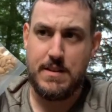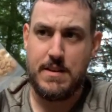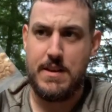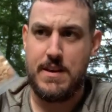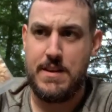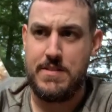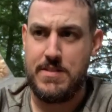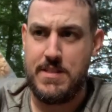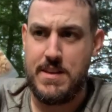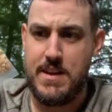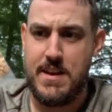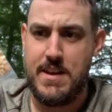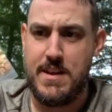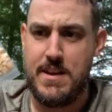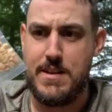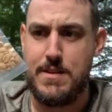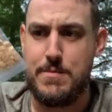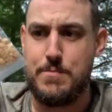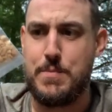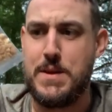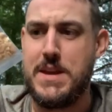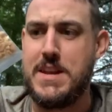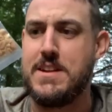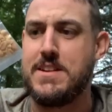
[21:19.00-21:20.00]
And
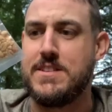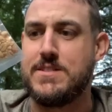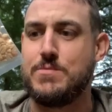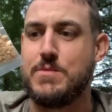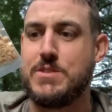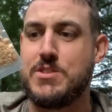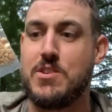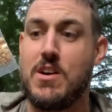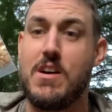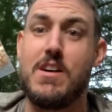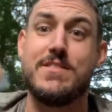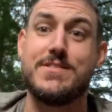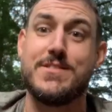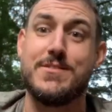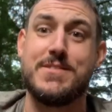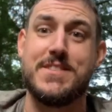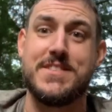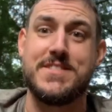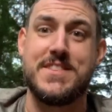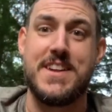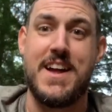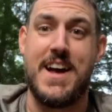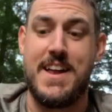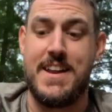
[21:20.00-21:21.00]
then peanuts, which also
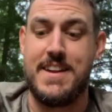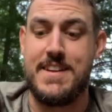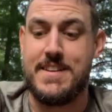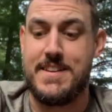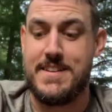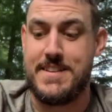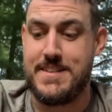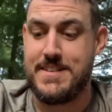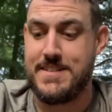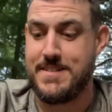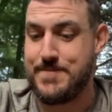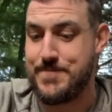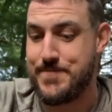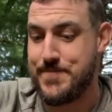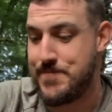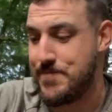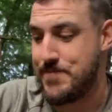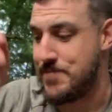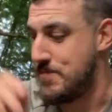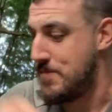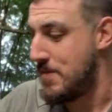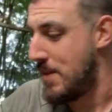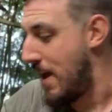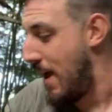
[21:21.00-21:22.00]
does not
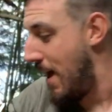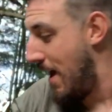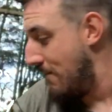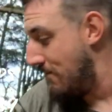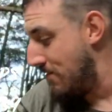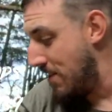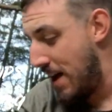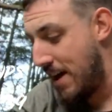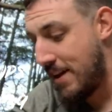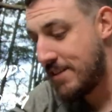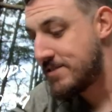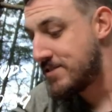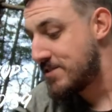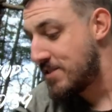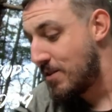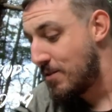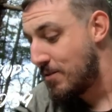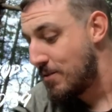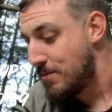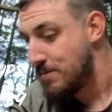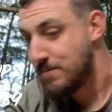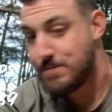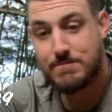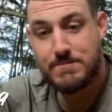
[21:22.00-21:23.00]
have that.
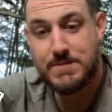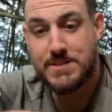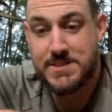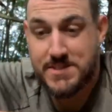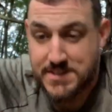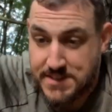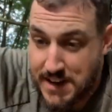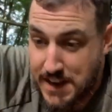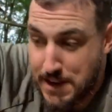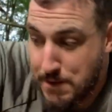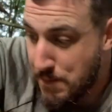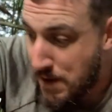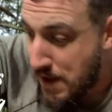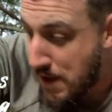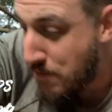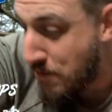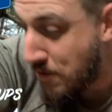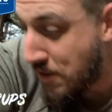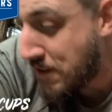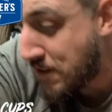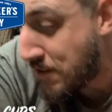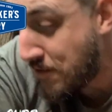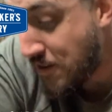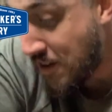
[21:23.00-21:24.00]
So stand by
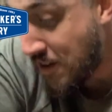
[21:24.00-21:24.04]
while I go